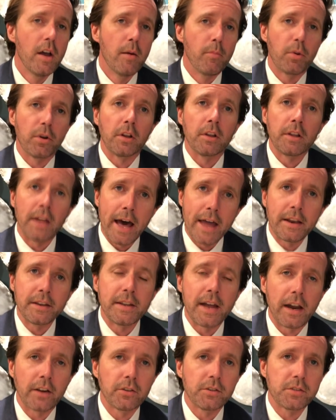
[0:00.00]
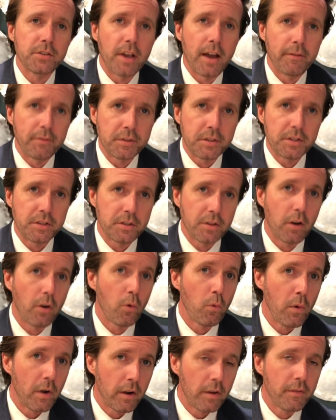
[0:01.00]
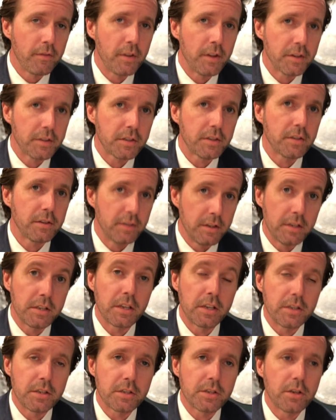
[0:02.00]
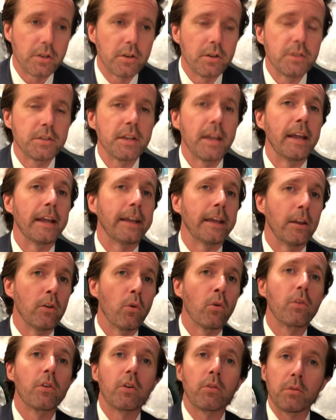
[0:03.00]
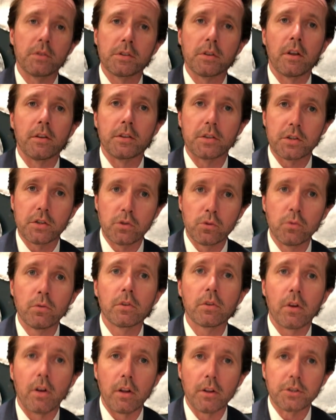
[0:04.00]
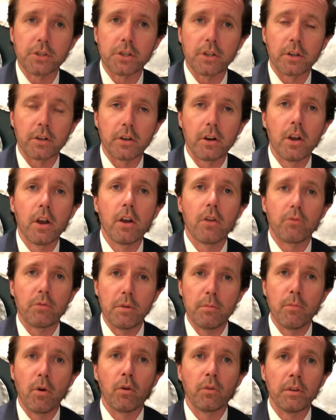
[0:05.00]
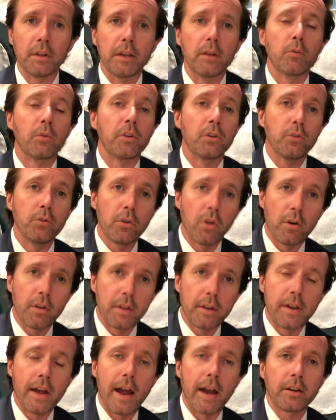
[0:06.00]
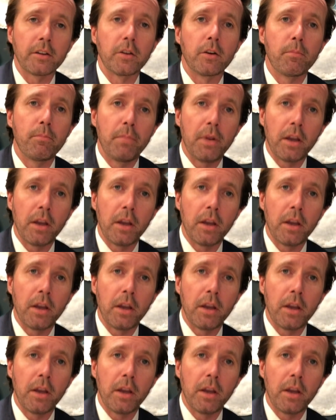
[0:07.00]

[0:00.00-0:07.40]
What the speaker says: but a lot of doctors' offices are aware of these concerns and can order what's called a stool culture remotely, where you go to the doctor,